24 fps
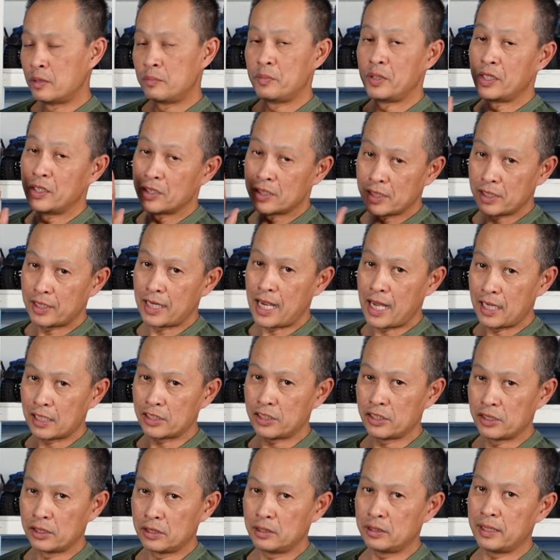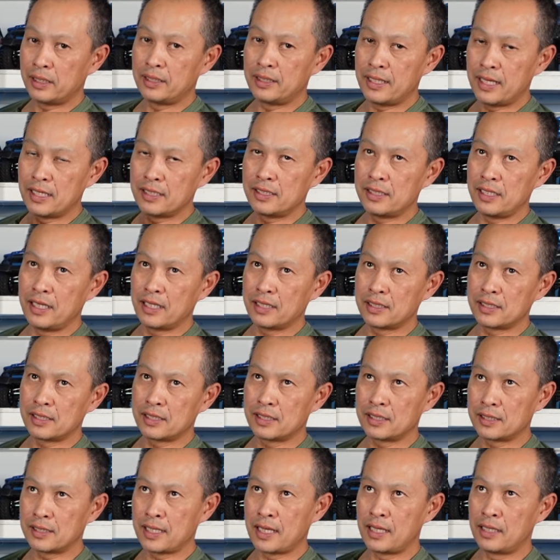because they're Axial and the
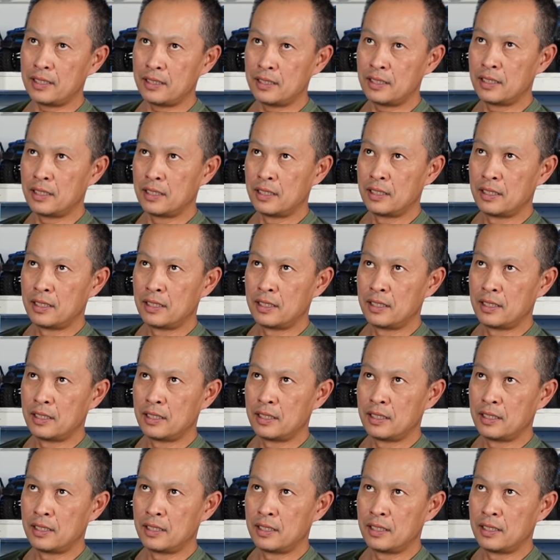SCX10